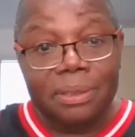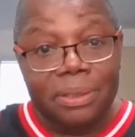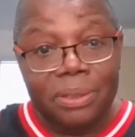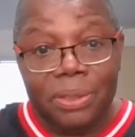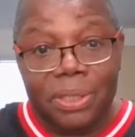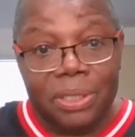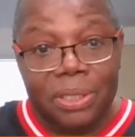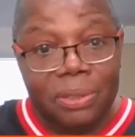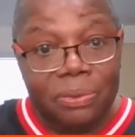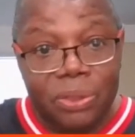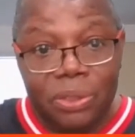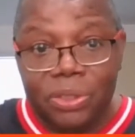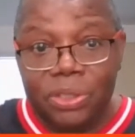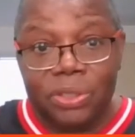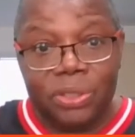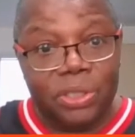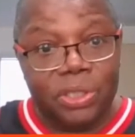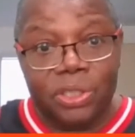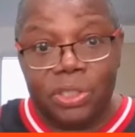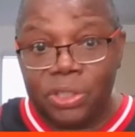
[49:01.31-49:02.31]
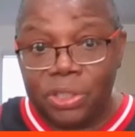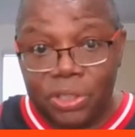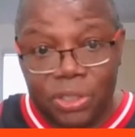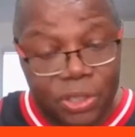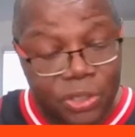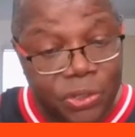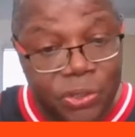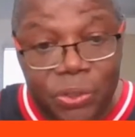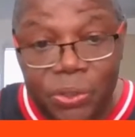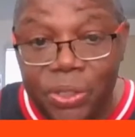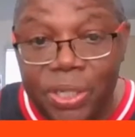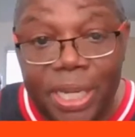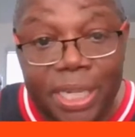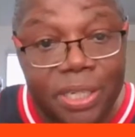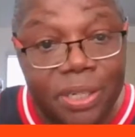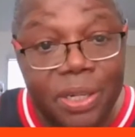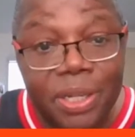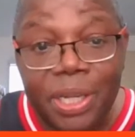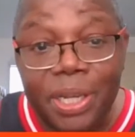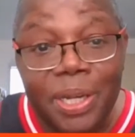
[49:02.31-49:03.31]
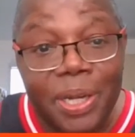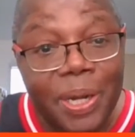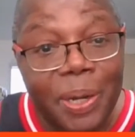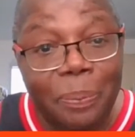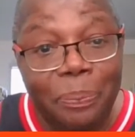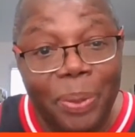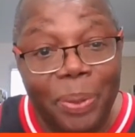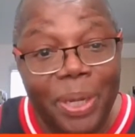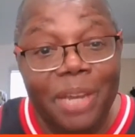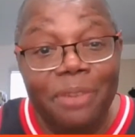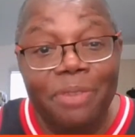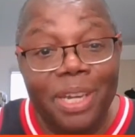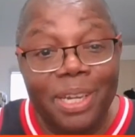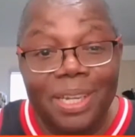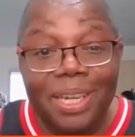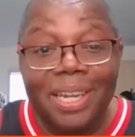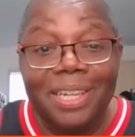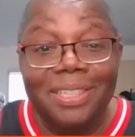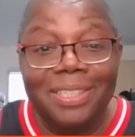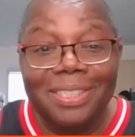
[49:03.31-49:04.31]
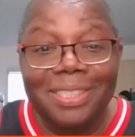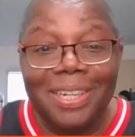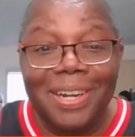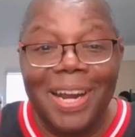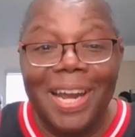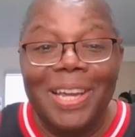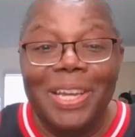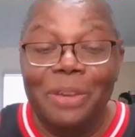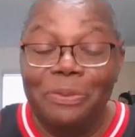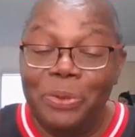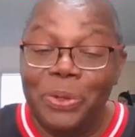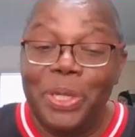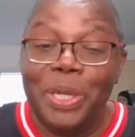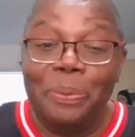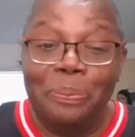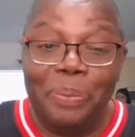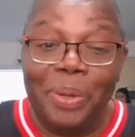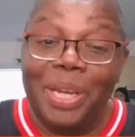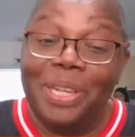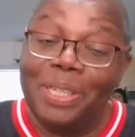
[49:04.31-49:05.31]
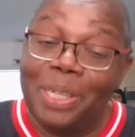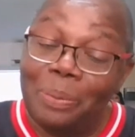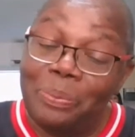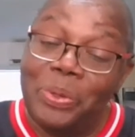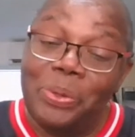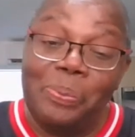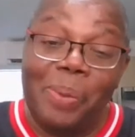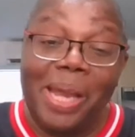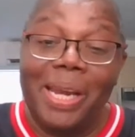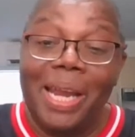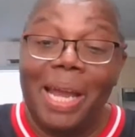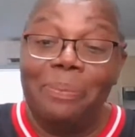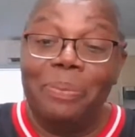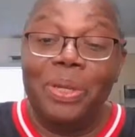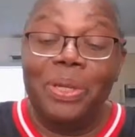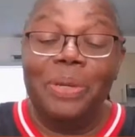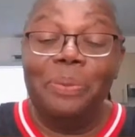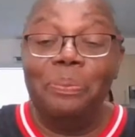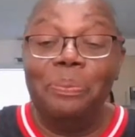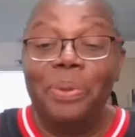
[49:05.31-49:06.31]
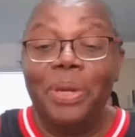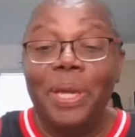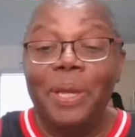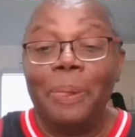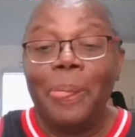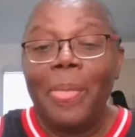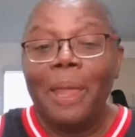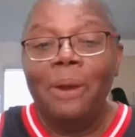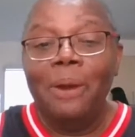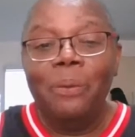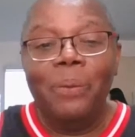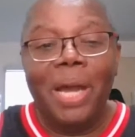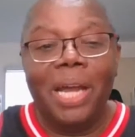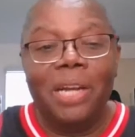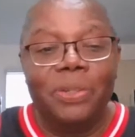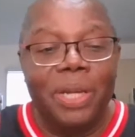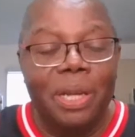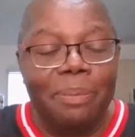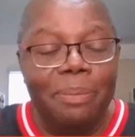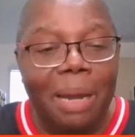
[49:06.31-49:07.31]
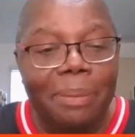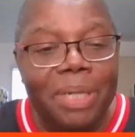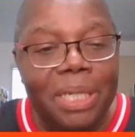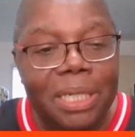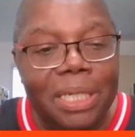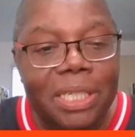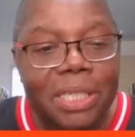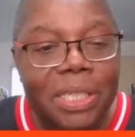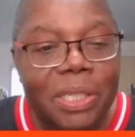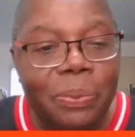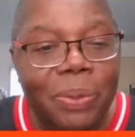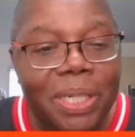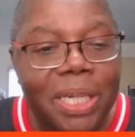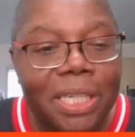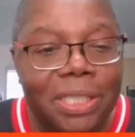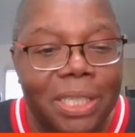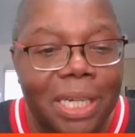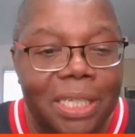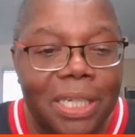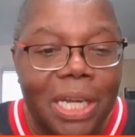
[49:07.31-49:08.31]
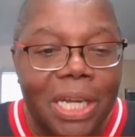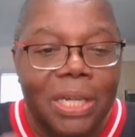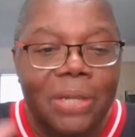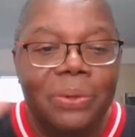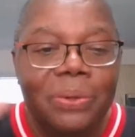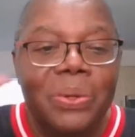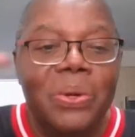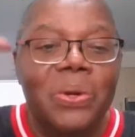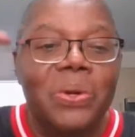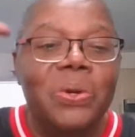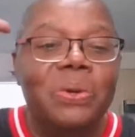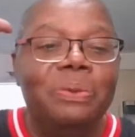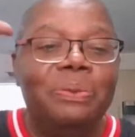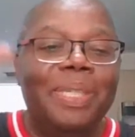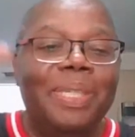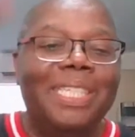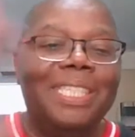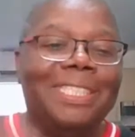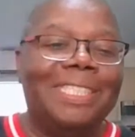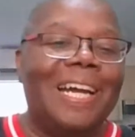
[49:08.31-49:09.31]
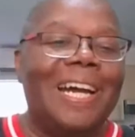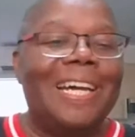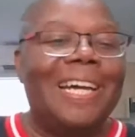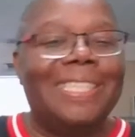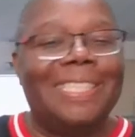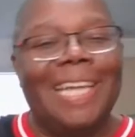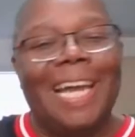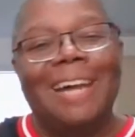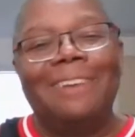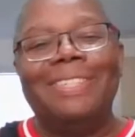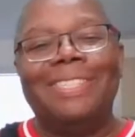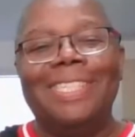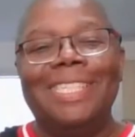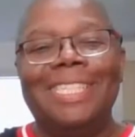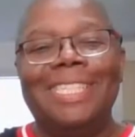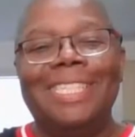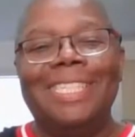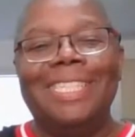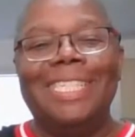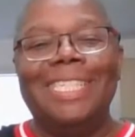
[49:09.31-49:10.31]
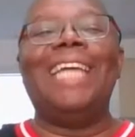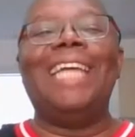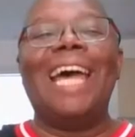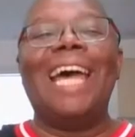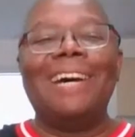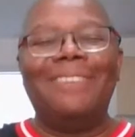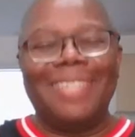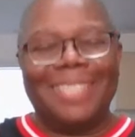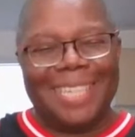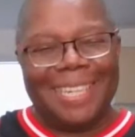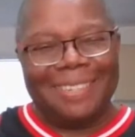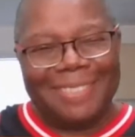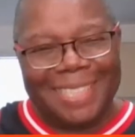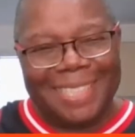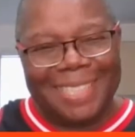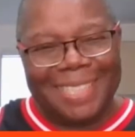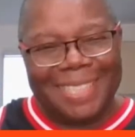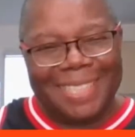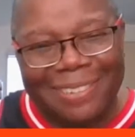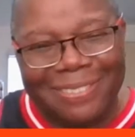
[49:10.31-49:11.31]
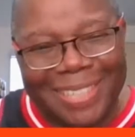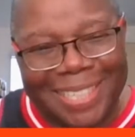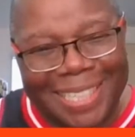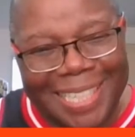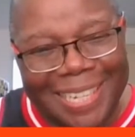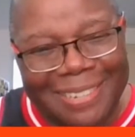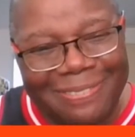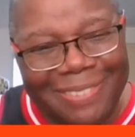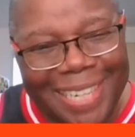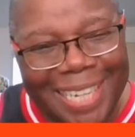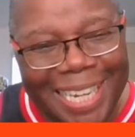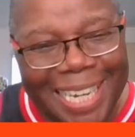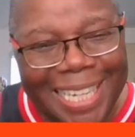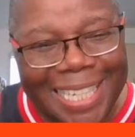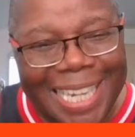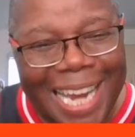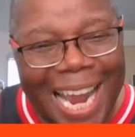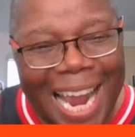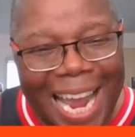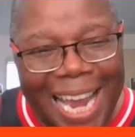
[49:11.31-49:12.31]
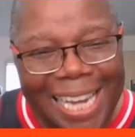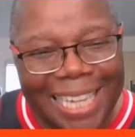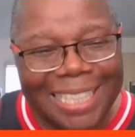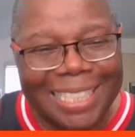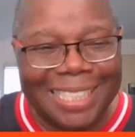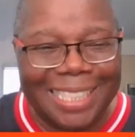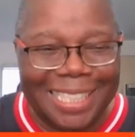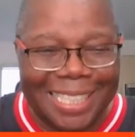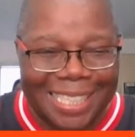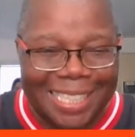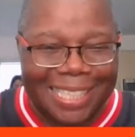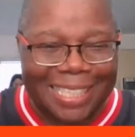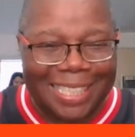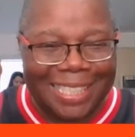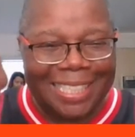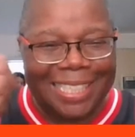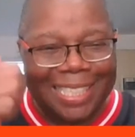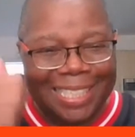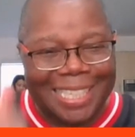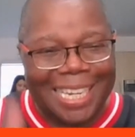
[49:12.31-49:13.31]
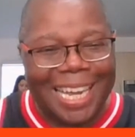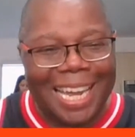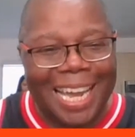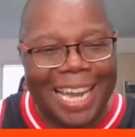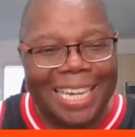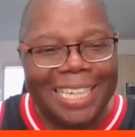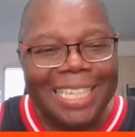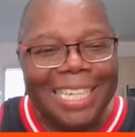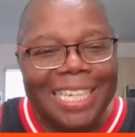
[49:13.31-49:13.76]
You can just consider it as a paid vacation, all right? If you're getting paid, some of you might not be getting paid. Round train, Bobby Lee G, One Nation Under. Woohoo, Big John Thomas in his house. What's up, John? What's up, man? You all right? Good to see you, John.